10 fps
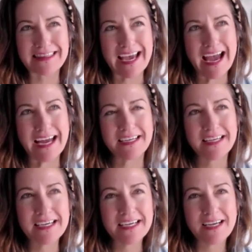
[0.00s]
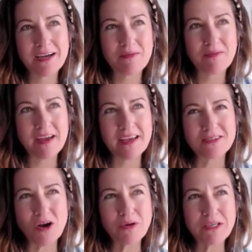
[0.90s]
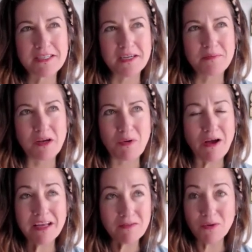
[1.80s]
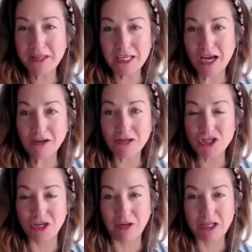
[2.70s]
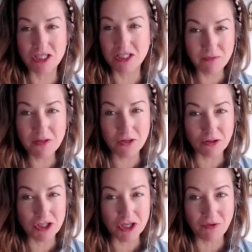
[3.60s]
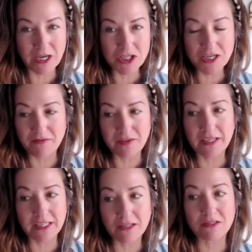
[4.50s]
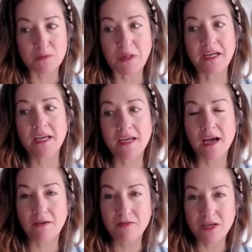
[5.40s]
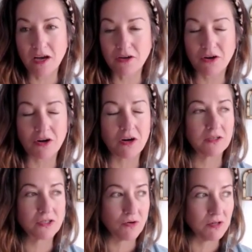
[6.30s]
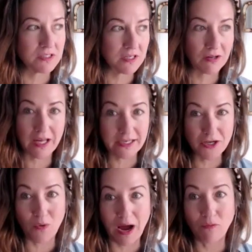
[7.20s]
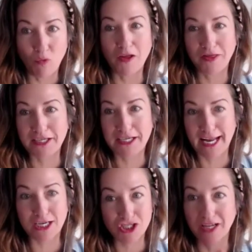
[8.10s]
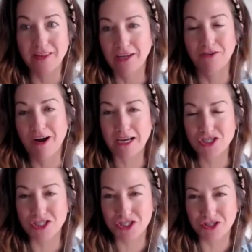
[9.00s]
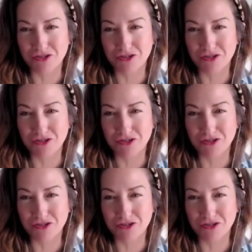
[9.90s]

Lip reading: like that is always going to be around, even with the younger generations, even with your generation. I feel like there's plenty of younger adults that are like, no, I want the connection and the interaction too.